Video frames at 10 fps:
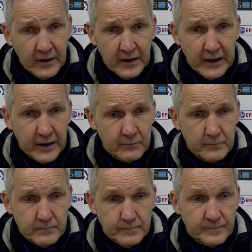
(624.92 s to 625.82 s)

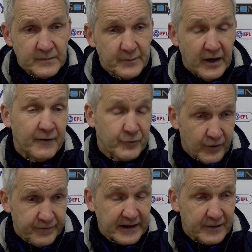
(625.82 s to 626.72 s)
but I've got to
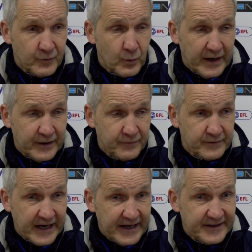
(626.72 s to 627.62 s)
think of a way of
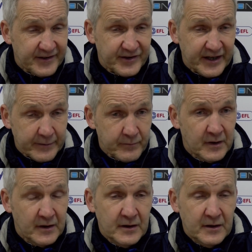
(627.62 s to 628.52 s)
getting this team
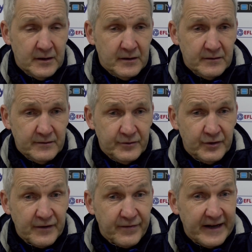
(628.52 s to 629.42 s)
to
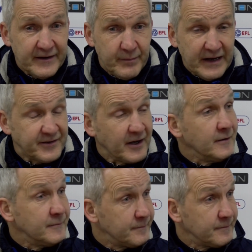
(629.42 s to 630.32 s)
defend better.
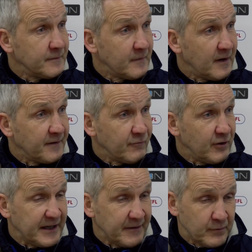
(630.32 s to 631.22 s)
And
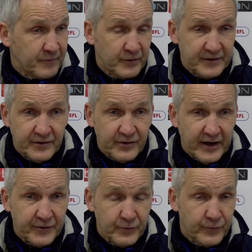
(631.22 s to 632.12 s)
really, whether it's a
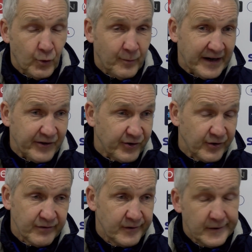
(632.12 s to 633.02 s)
change of
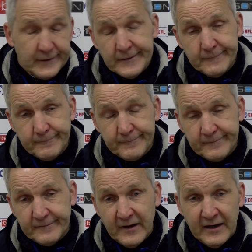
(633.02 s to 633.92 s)
formation,
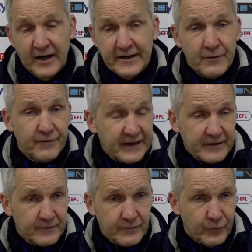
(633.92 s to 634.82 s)
I don't
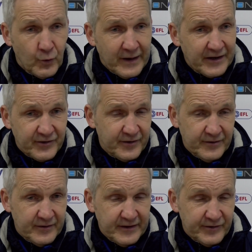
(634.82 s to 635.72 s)
think the
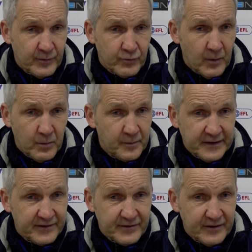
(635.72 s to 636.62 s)
formation is the problem.
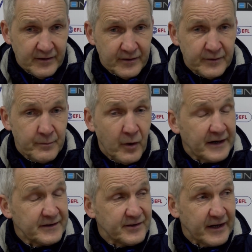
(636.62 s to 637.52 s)
It's the
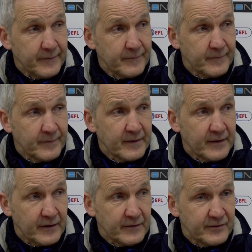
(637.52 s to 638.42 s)
mindset
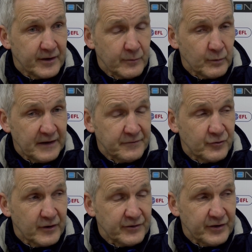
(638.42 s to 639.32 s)
that we have to
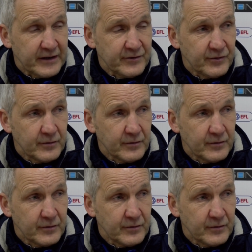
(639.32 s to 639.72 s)
try and change.